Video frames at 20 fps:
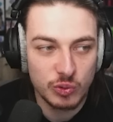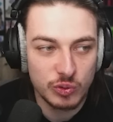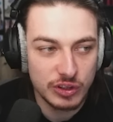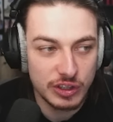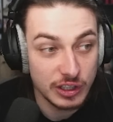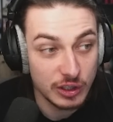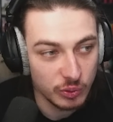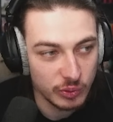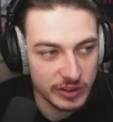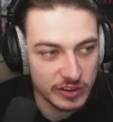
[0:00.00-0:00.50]

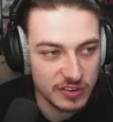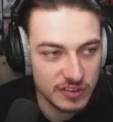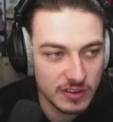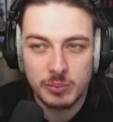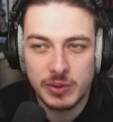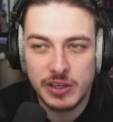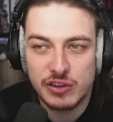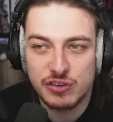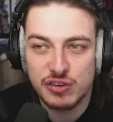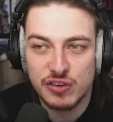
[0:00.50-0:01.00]
decreased.
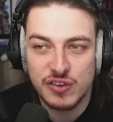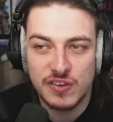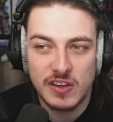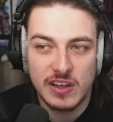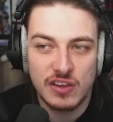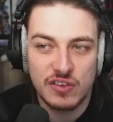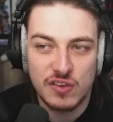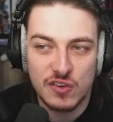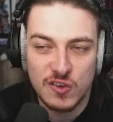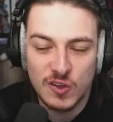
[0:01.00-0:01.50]
But
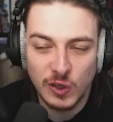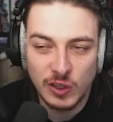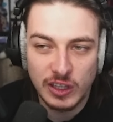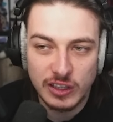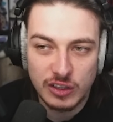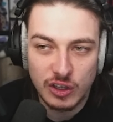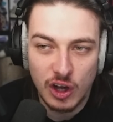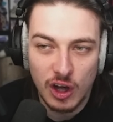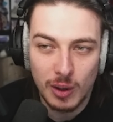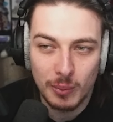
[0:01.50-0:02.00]
it's a
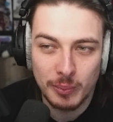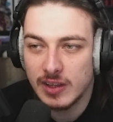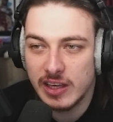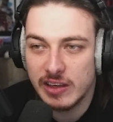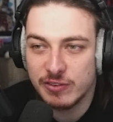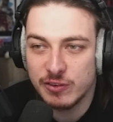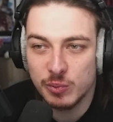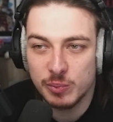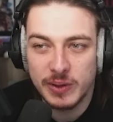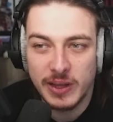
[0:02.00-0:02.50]
solid comp.
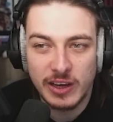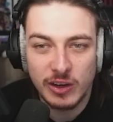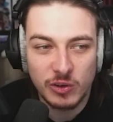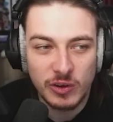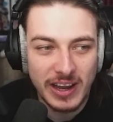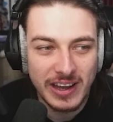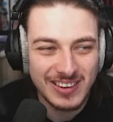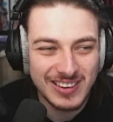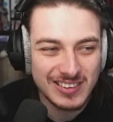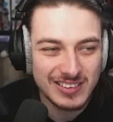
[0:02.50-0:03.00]
If you play
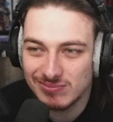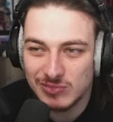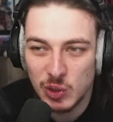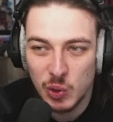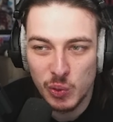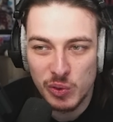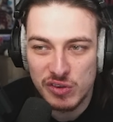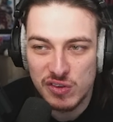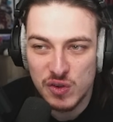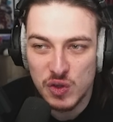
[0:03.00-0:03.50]
ranked, no
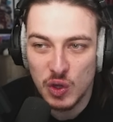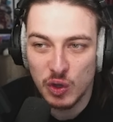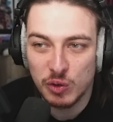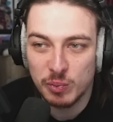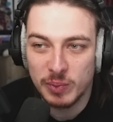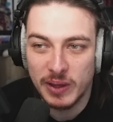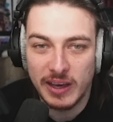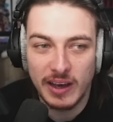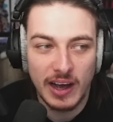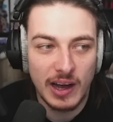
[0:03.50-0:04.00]
reason not to
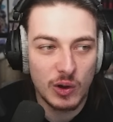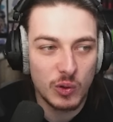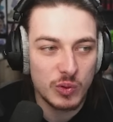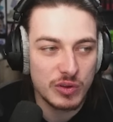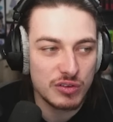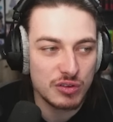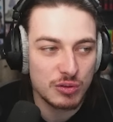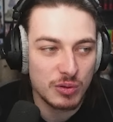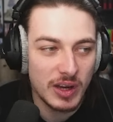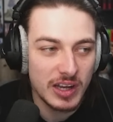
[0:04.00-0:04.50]
play Hulk
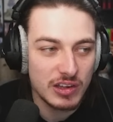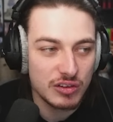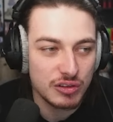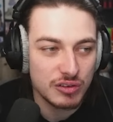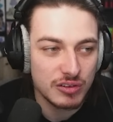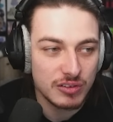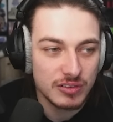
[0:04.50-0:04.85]
with Strange.